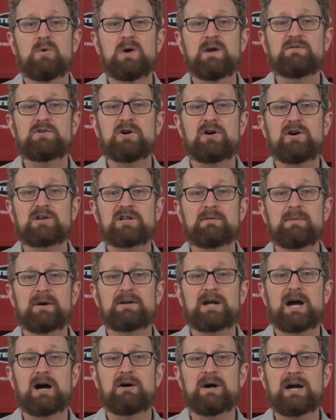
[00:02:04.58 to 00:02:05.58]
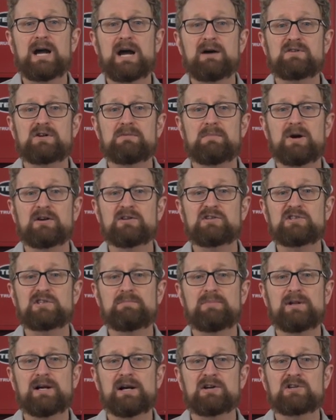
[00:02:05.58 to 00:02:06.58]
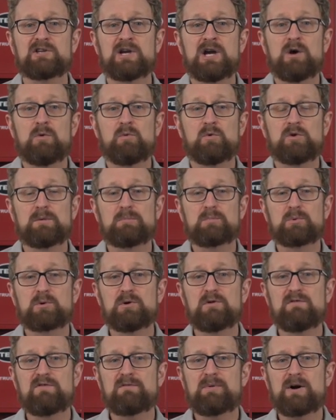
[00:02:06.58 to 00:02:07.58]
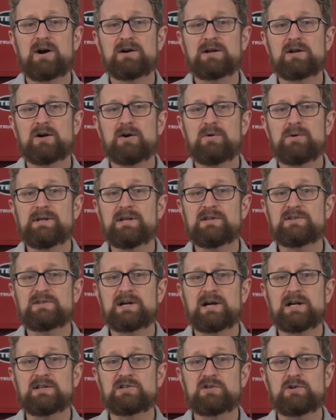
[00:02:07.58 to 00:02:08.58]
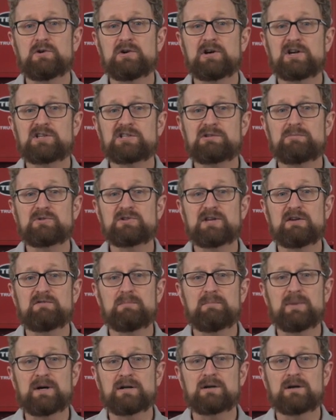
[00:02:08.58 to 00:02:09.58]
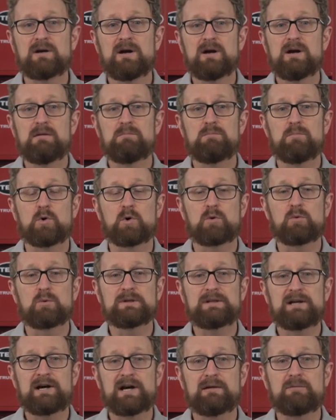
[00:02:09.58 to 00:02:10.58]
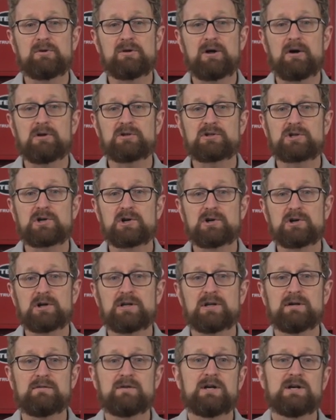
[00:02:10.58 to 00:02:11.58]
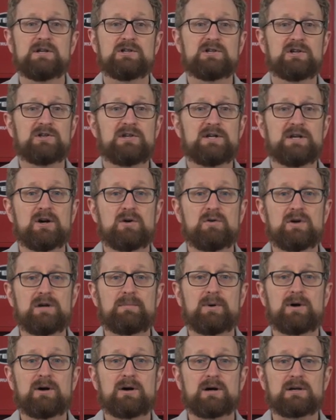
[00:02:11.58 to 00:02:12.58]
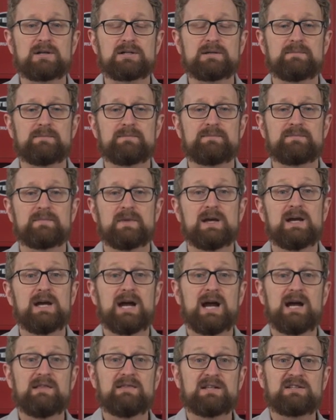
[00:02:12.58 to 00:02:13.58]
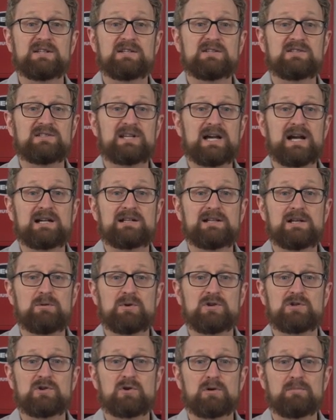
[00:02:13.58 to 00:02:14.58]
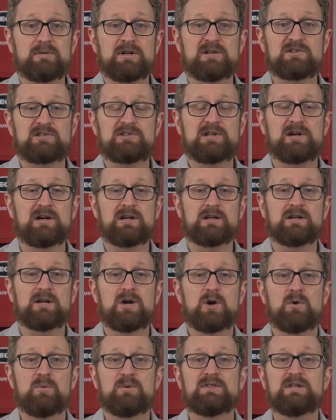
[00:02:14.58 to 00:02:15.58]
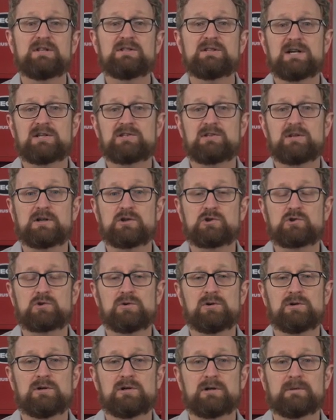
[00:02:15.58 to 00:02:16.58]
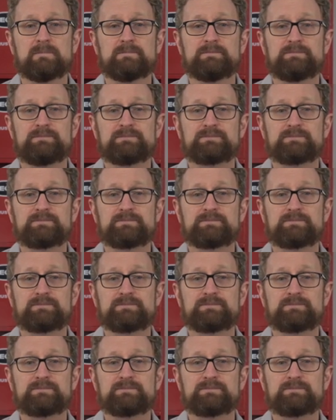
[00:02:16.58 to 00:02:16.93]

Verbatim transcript: we've talked about how aftermarket suppliers will improve upon an OE design so your customers have a better, more reliable alternative to the OE part. And that's exactly what Dorman has done with the Tesla control arm.